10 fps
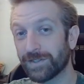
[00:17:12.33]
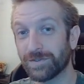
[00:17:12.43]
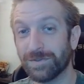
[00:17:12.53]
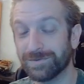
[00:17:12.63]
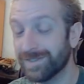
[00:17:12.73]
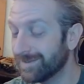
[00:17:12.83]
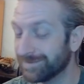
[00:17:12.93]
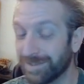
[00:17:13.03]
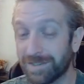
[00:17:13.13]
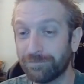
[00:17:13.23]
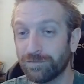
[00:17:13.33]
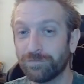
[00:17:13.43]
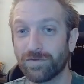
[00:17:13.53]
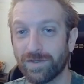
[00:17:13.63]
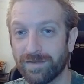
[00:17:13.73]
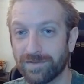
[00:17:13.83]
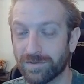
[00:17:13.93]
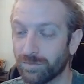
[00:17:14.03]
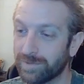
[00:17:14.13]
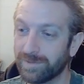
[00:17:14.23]
So yeah, a lot of food for thought
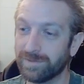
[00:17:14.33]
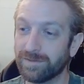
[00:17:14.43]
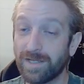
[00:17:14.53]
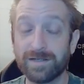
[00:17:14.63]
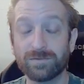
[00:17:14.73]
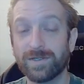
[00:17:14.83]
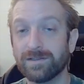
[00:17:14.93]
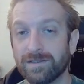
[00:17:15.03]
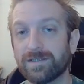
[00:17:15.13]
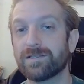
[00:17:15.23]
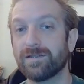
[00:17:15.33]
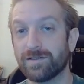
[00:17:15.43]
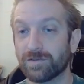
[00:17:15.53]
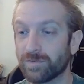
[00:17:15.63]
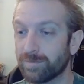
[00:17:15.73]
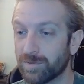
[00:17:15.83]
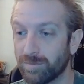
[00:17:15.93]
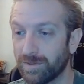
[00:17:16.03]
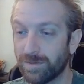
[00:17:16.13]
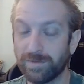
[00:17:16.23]
this week, and a lot of great links in the description
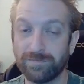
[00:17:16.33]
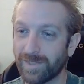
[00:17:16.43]
below.